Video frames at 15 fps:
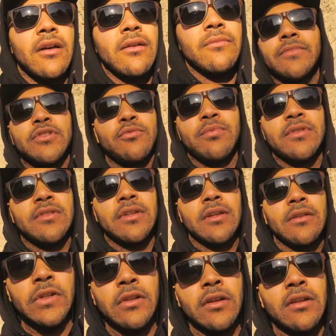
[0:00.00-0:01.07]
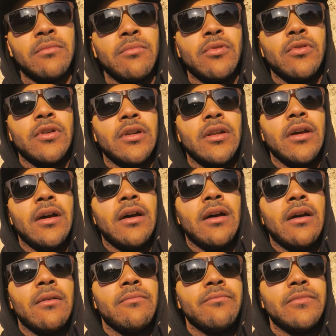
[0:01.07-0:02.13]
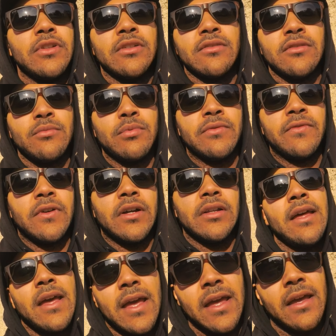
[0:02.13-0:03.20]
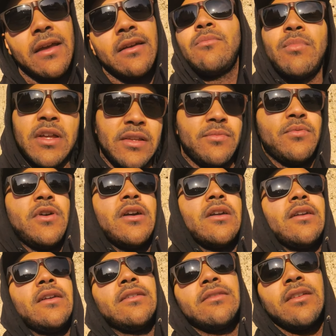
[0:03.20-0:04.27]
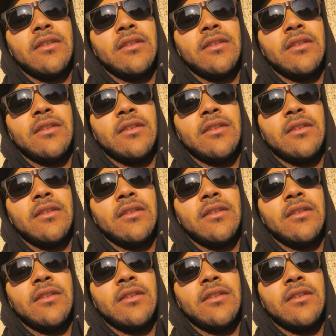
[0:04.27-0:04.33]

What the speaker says: Super sick looking board. Looks super fun. And best part is the